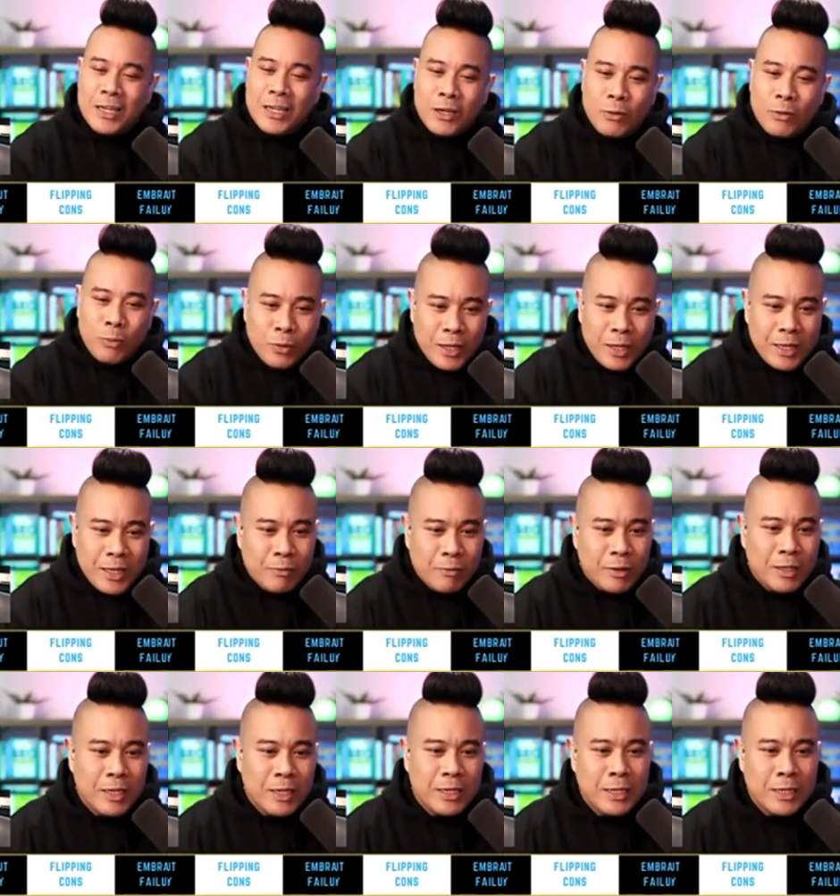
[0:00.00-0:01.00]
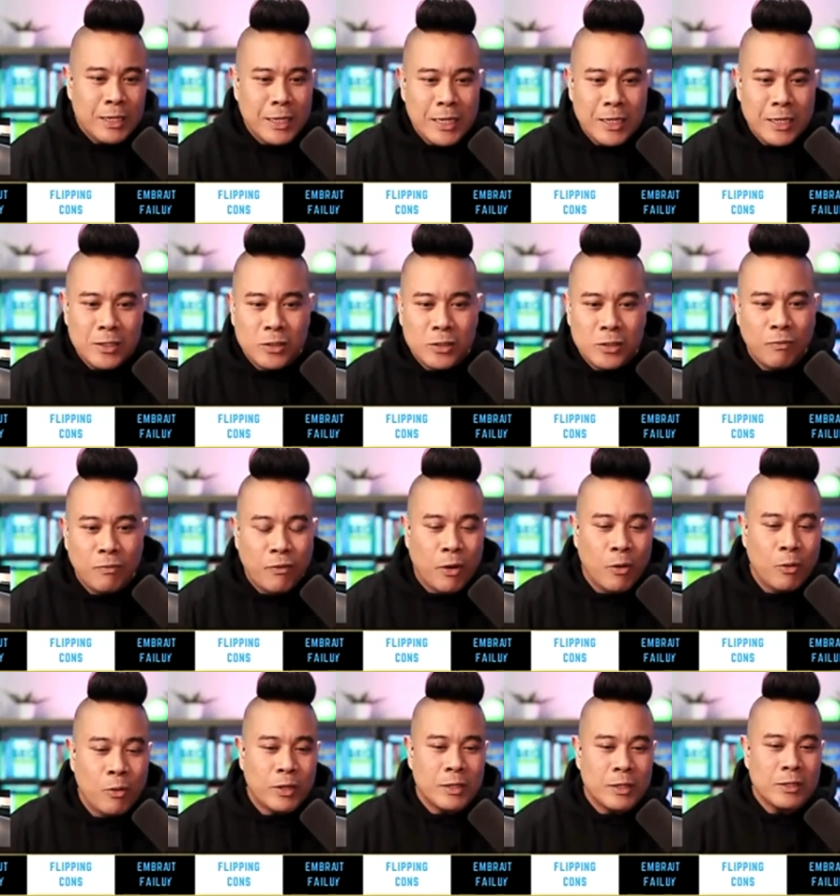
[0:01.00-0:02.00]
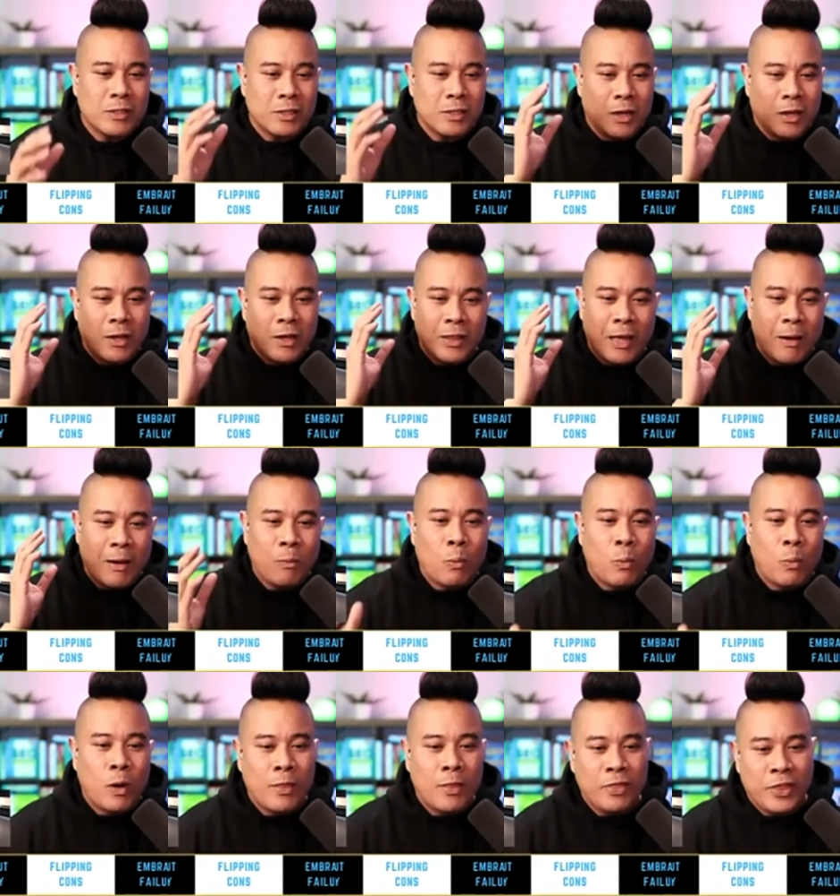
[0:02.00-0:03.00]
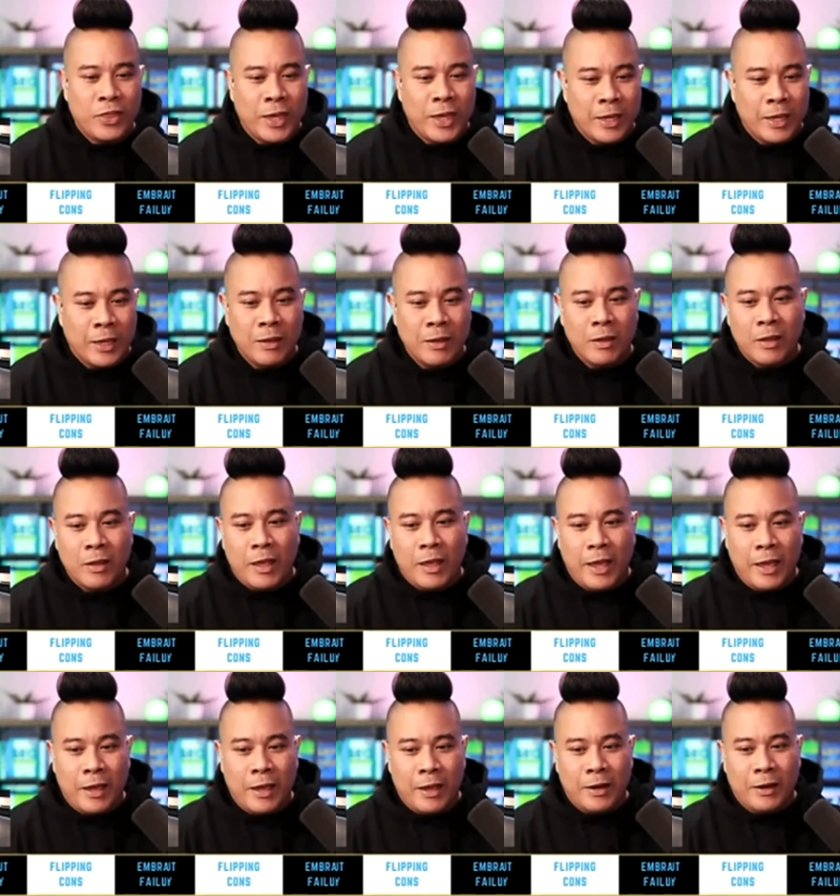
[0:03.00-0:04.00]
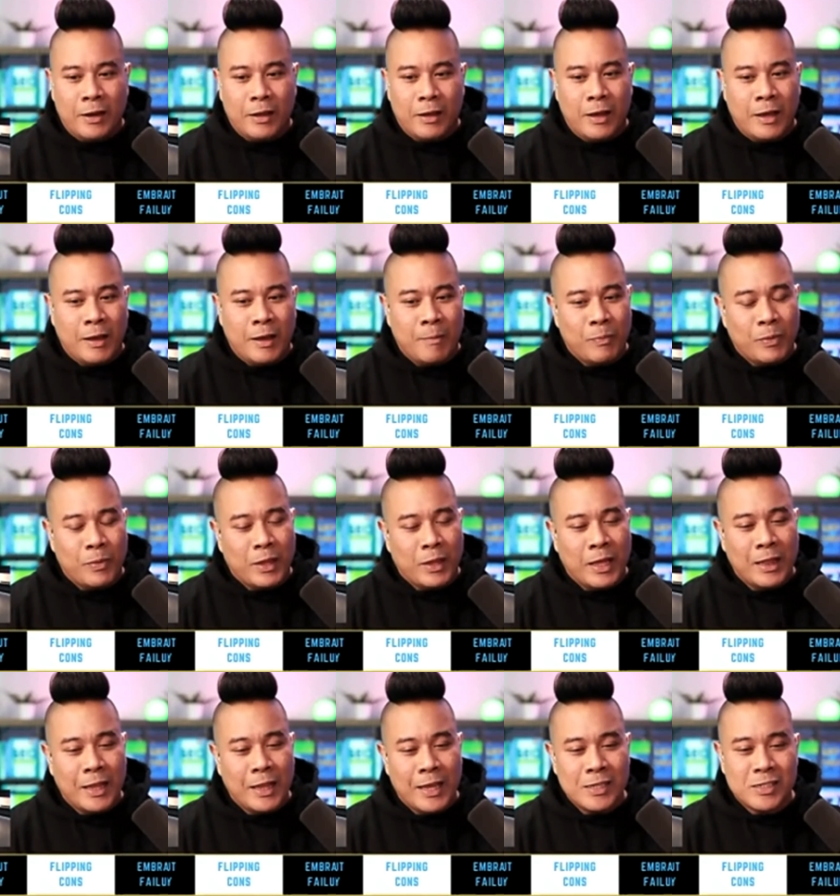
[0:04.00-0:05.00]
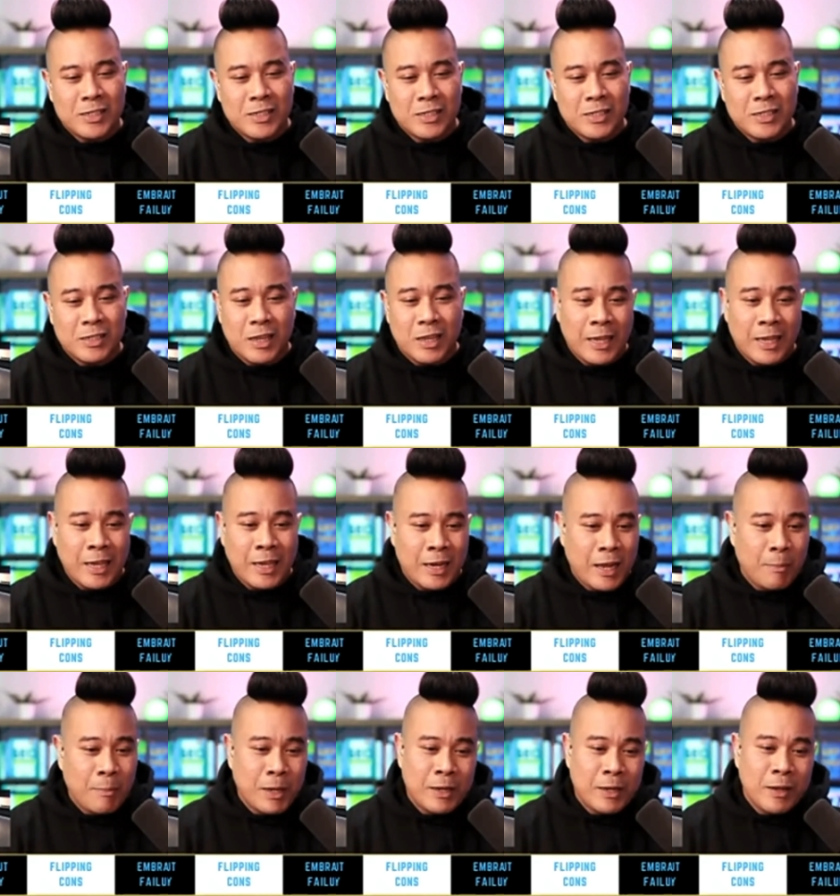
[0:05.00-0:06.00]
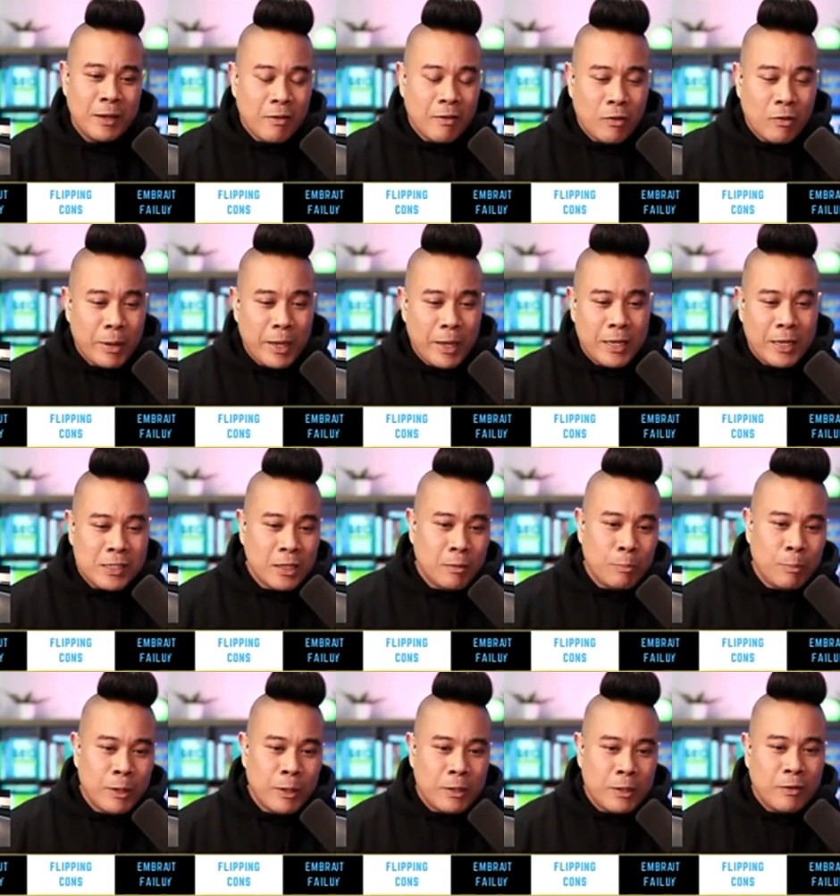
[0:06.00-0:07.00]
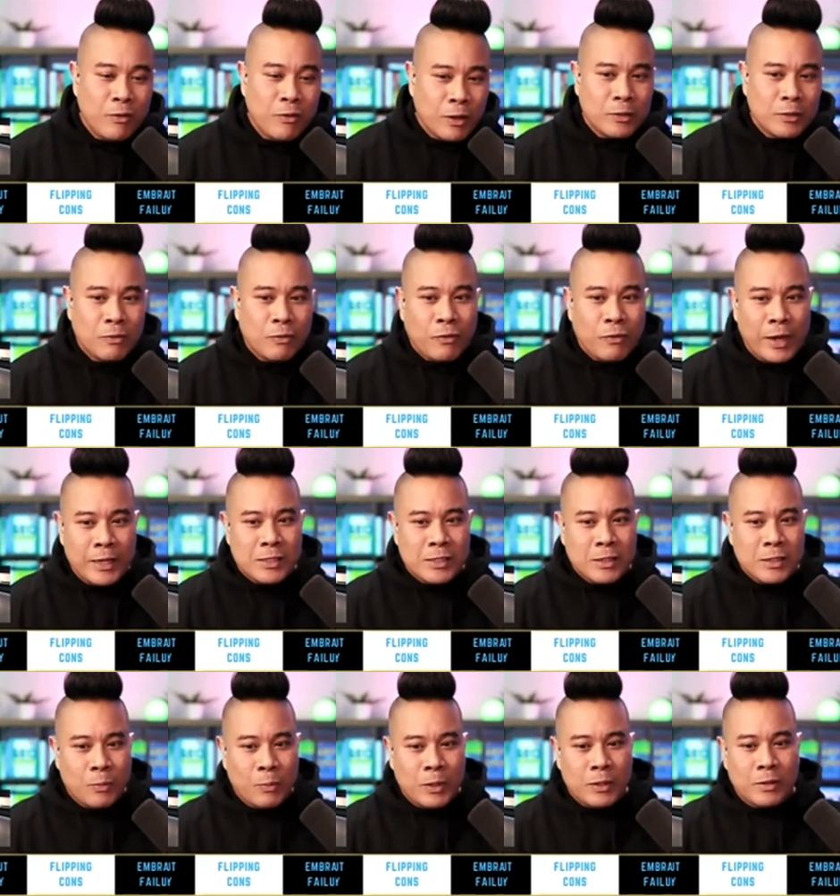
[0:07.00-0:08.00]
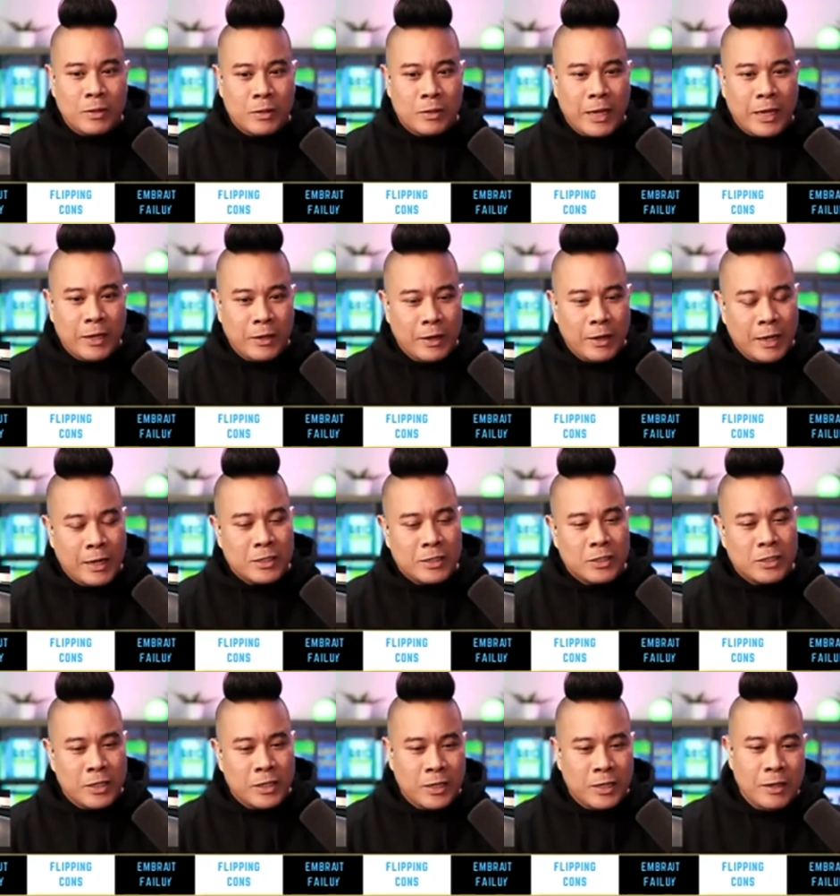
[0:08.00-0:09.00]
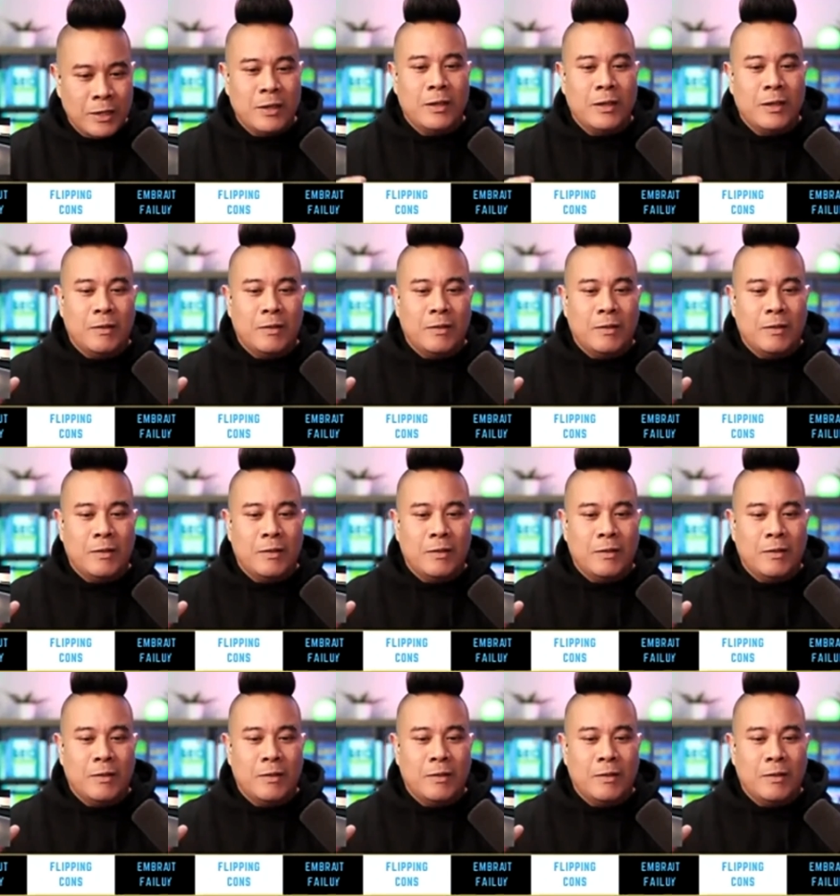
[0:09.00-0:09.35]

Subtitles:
you really, really need to focus on that one thing. And unless, again, for me, it's a little bit difficult to find someone that can actually